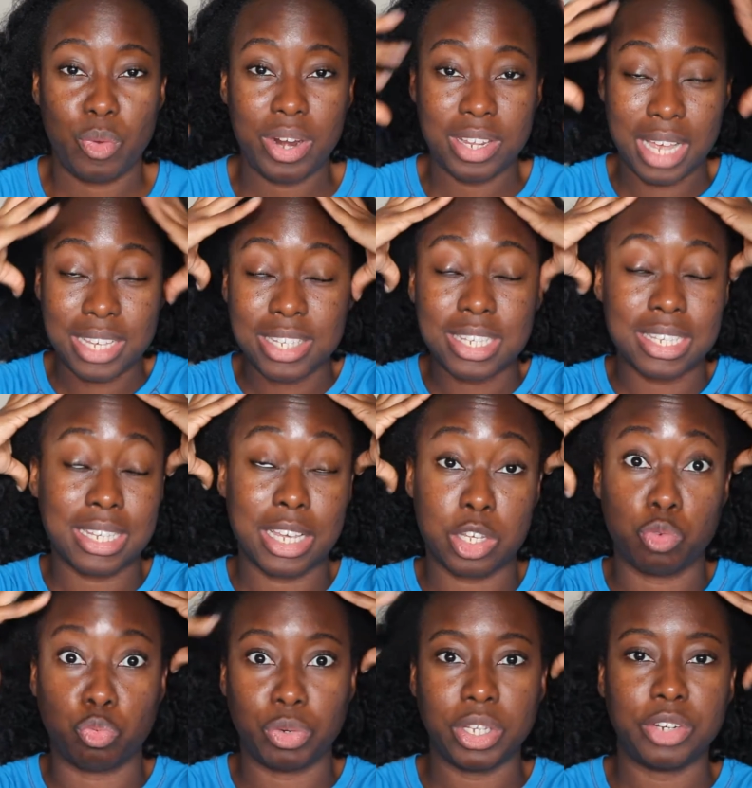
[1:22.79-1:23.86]
as it's like
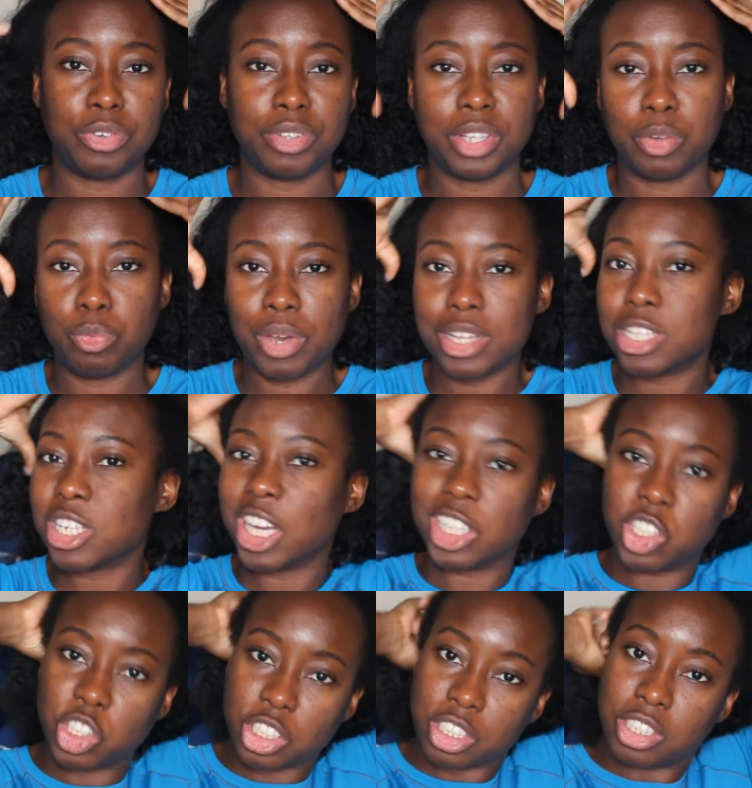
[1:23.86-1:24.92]
really wet, I
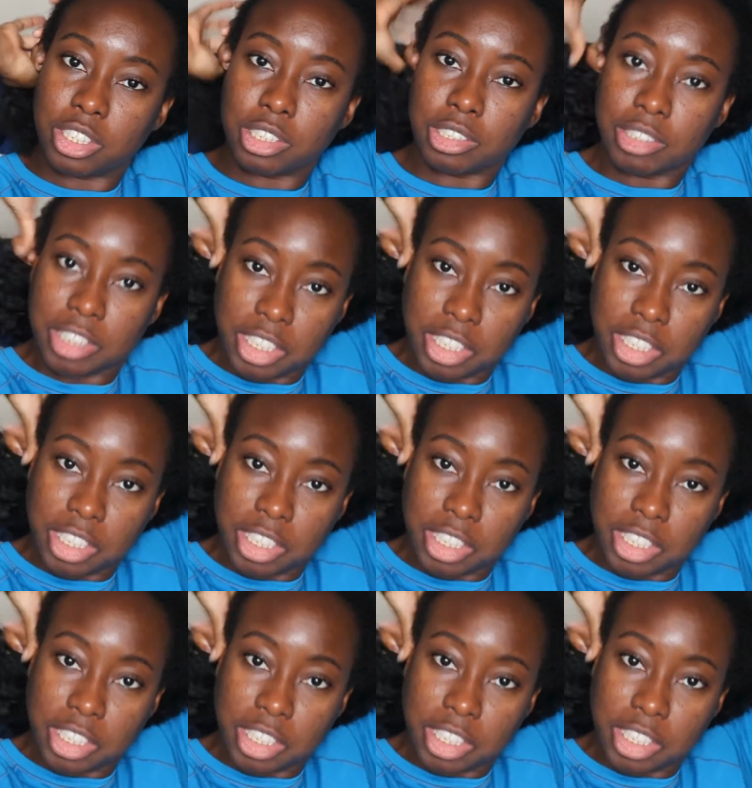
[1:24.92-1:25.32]
just,